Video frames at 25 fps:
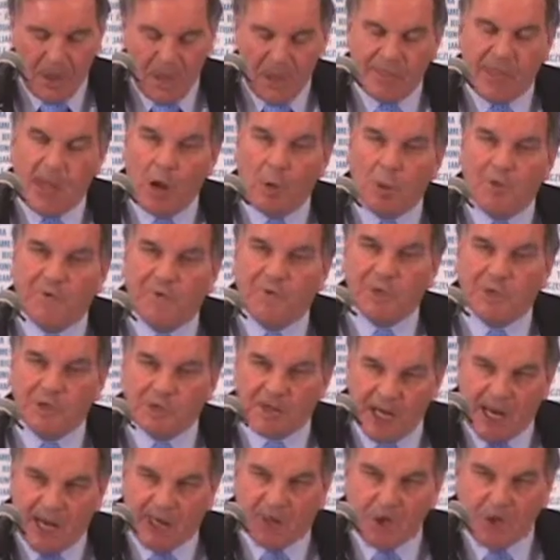They were for
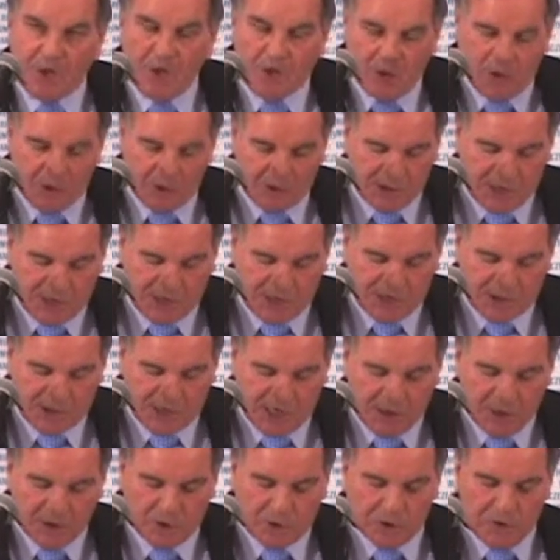10 years in this
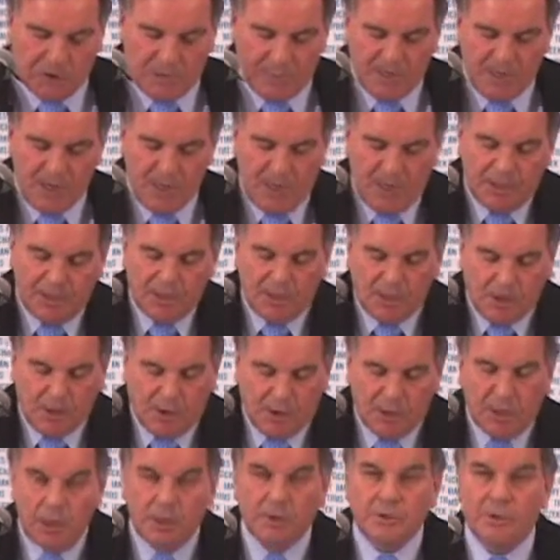country
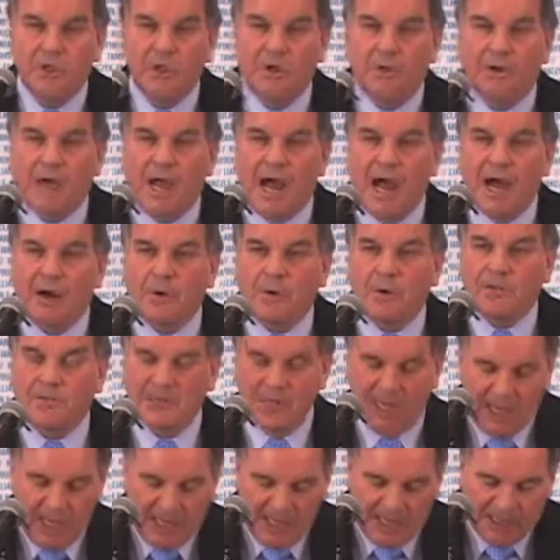until Congress
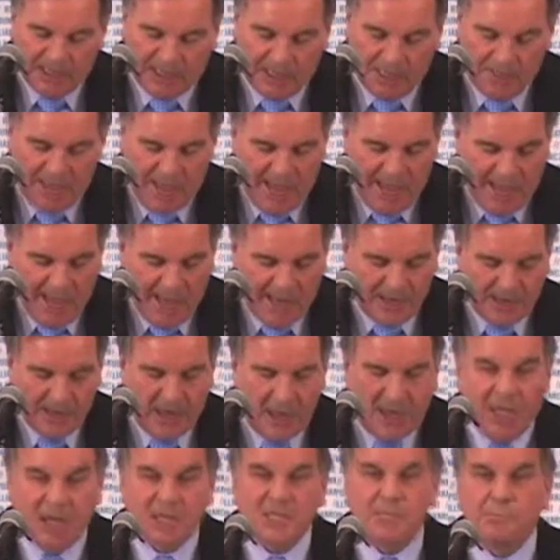let the ban
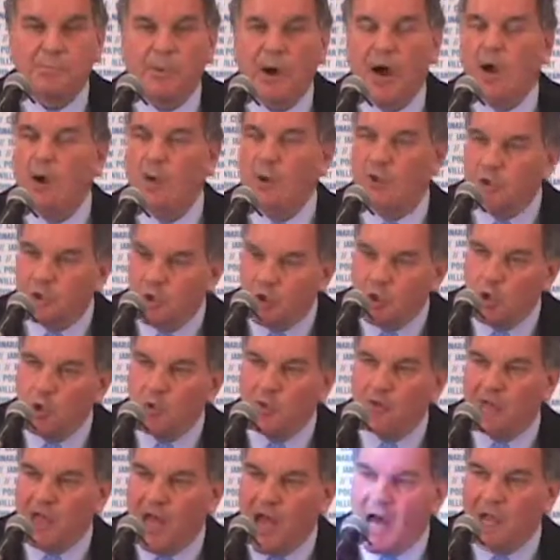expire in
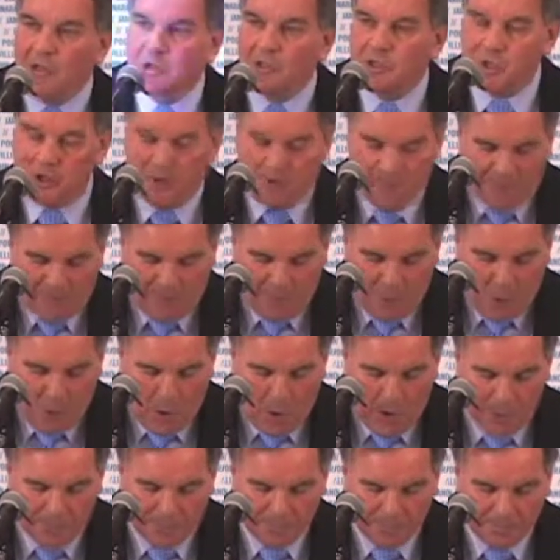
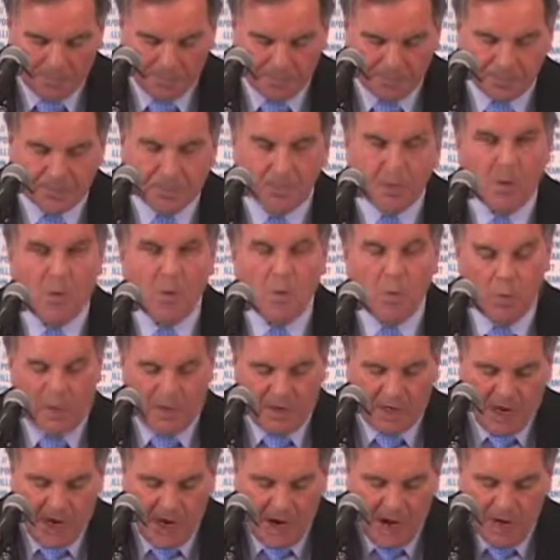2004. When
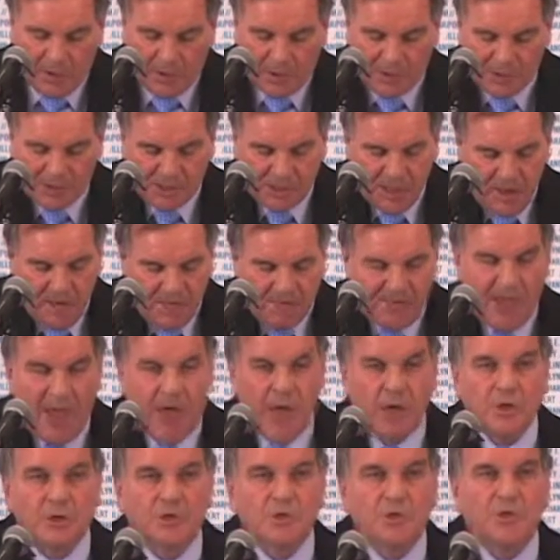Congress
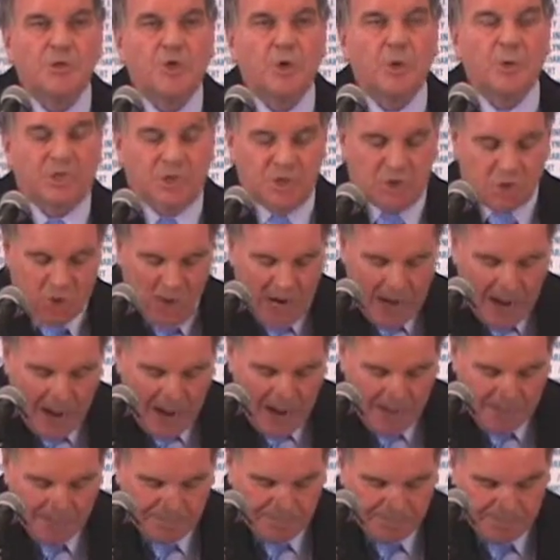fails to do its
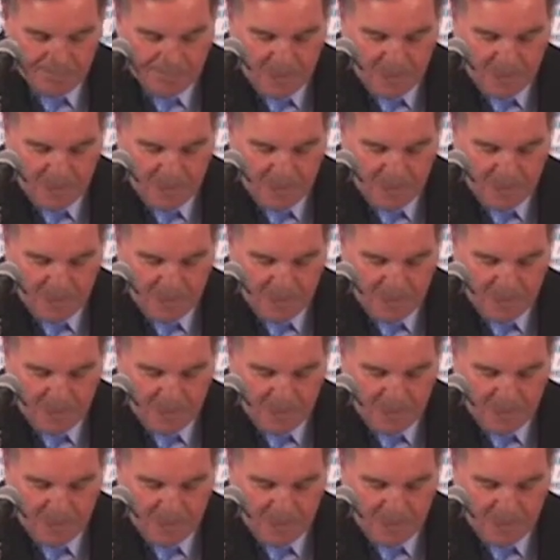job,